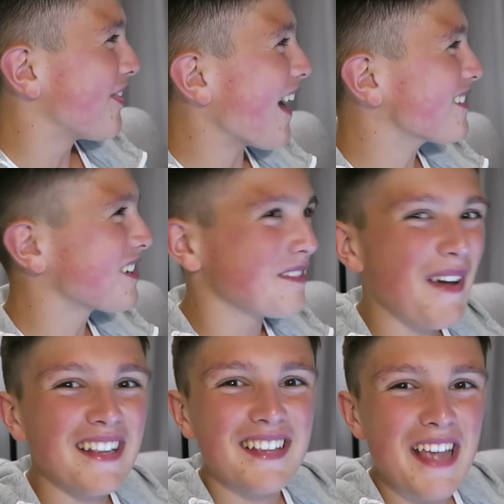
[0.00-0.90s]
That's just
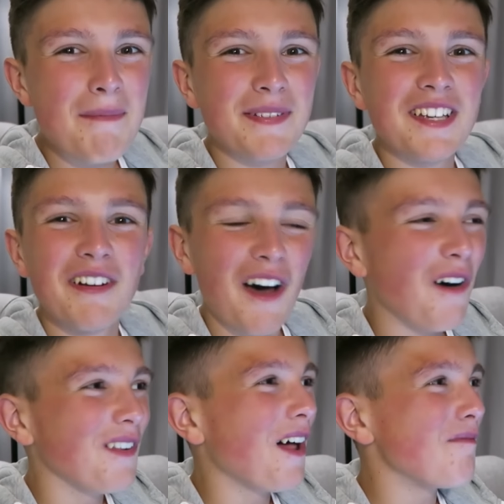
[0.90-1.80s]
made this episode a
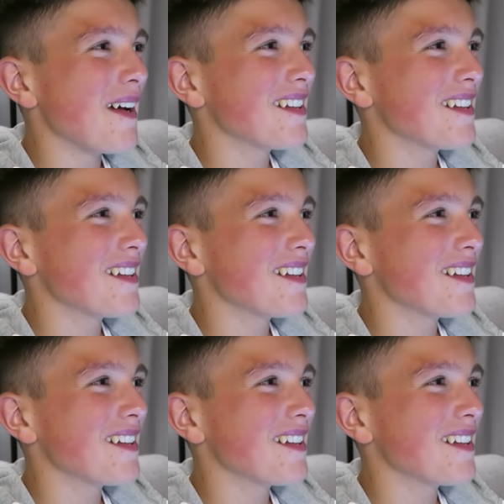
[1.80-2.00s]
whole lot